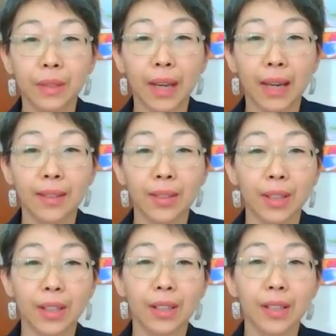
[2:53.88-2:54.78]
I
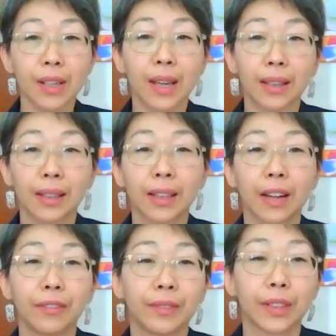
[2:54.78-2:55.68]
started at
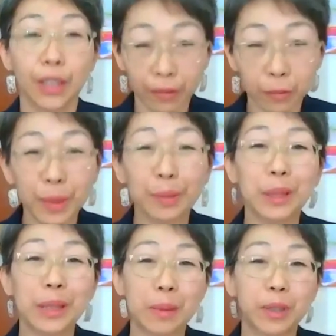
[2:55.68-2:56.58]
Cleveland
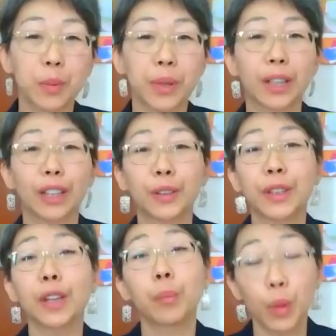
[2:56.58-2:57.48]
Public Library, where I learned
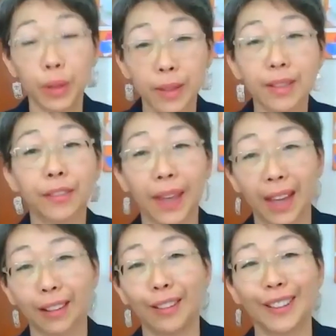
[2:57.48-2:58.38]
the importance of
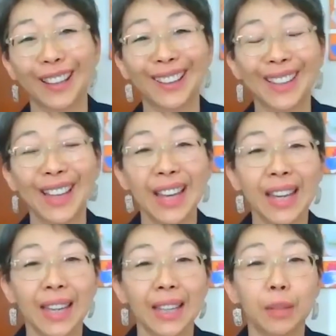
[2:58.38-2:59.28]
cataloging.
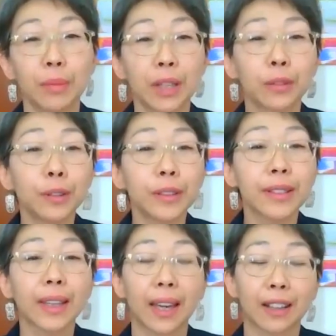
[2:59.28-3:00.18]
In my role as
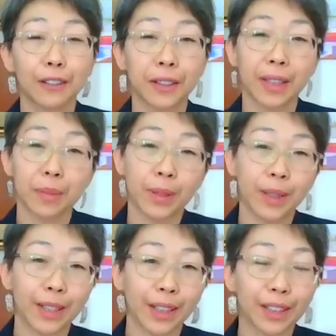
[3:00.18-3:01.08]
a catalog
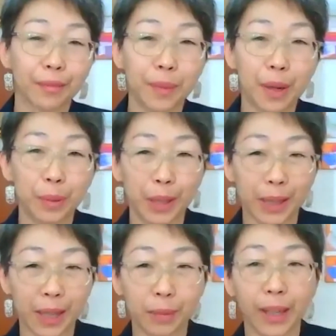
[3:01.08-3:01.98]
librarian at Cleveland Public
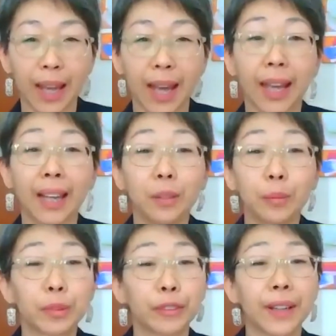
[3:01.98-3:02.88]
Library, I
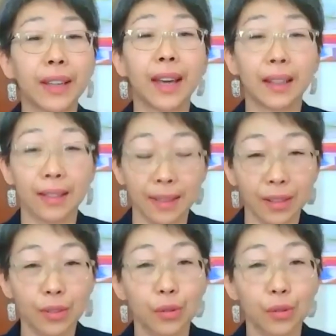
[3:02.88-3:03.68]
help provide access to